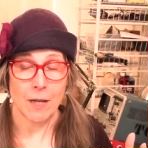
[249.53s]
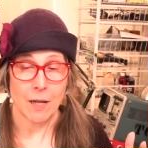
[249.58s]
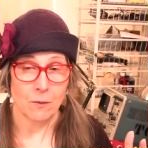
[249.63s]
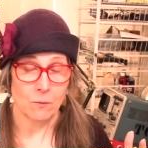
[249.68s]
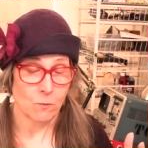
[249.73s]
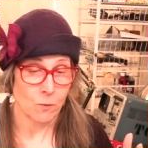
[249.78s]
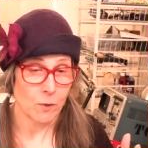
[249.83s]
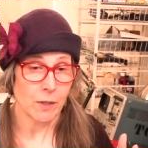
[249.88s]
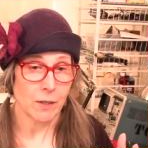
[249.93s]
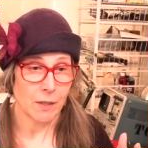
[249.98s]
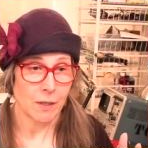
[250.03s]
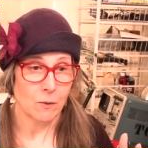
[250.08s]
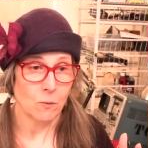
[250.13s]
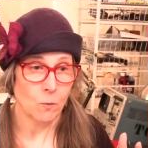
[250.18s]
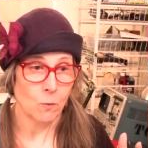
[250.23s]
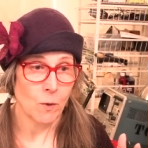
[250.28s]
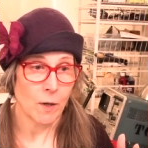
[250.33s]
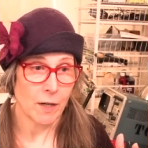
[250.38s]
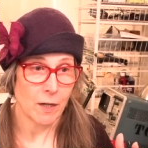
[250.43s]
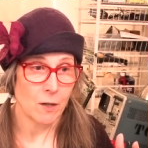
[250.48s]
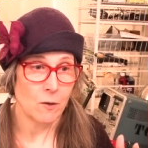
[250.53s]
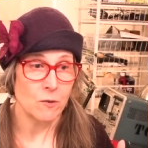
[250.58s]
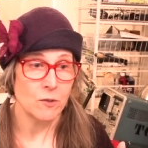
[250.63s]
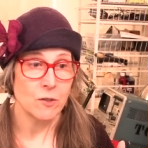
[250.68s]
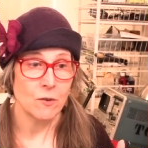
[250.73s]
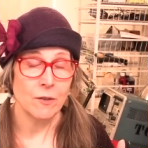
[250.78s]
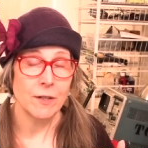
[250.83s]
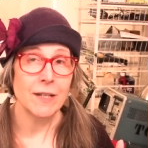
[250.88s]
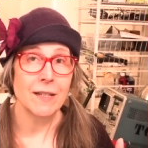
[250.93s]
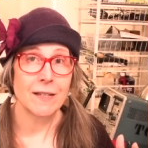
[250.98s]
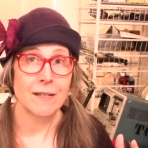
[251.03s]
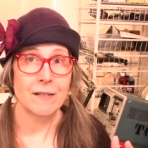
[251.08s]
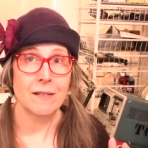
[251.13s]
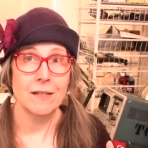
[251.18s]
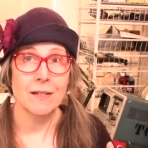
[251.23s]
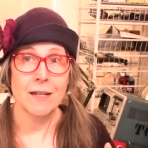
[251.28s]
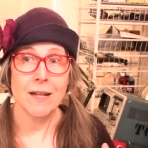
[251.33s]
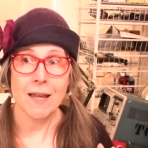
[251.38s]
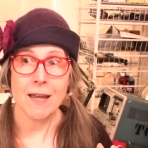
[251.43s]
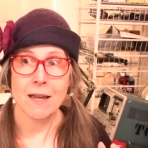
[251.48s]
and really what ozone is
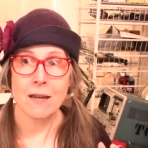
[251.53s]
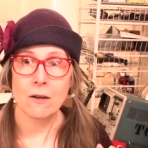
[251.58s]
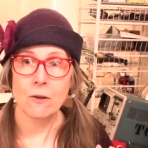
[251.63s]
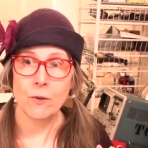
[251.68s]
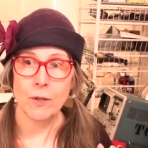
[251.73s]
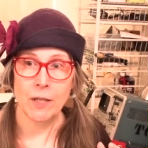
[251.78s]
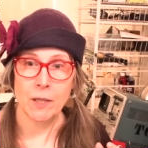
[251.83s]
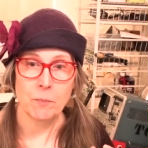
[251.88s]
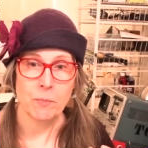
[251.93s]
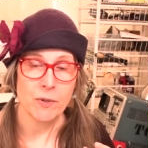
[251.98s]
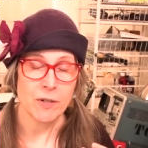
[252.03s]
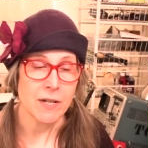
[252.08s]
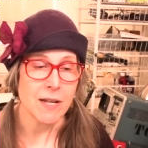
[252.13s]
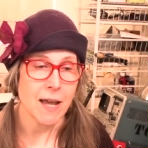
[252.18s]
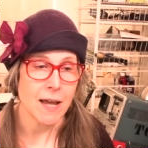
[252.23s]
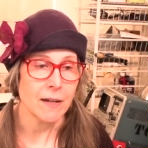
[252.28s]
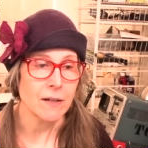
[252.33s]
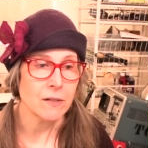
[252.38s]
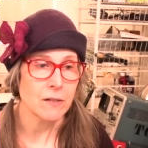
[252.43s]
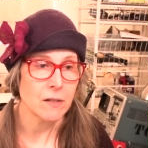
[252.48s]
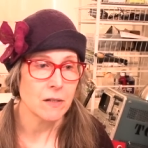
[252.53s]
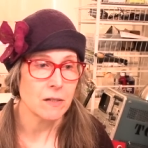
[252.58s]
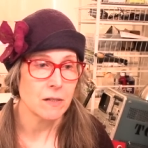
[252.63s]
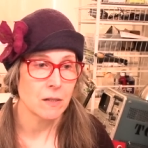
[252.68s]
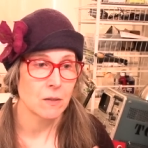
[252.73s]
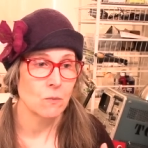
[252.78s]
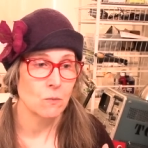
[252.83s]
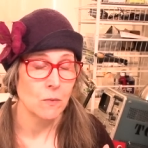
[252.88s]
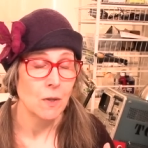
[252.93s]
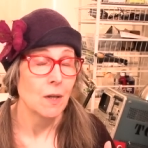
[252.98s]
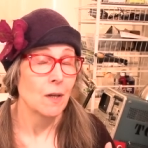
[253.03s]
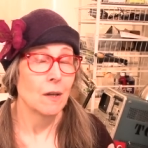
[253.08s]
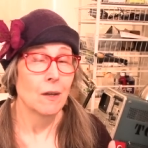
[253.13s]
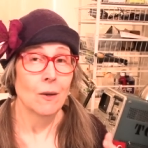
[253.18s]
and how it protects us and